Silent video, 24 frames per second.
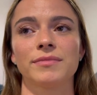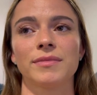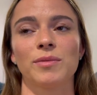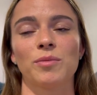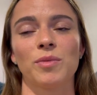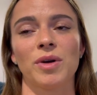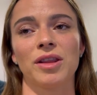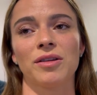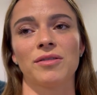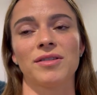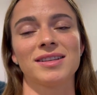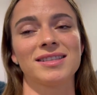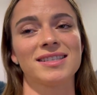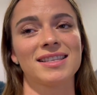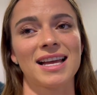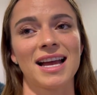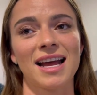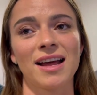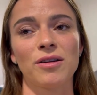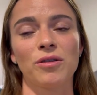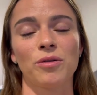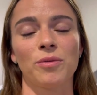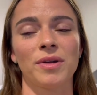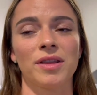whether it's
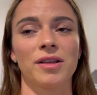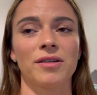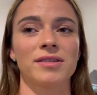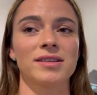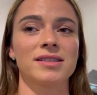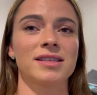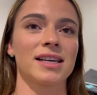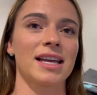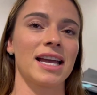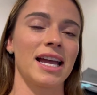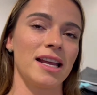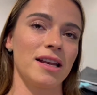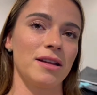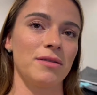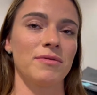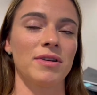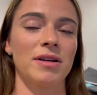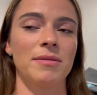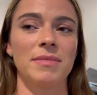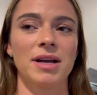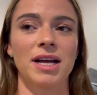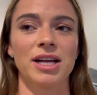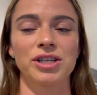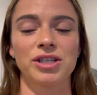that or whether it's the Katie
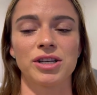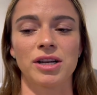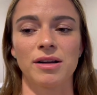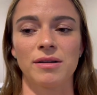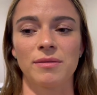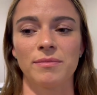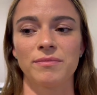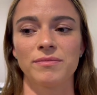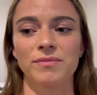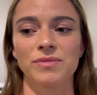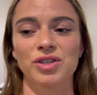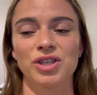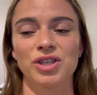rematch,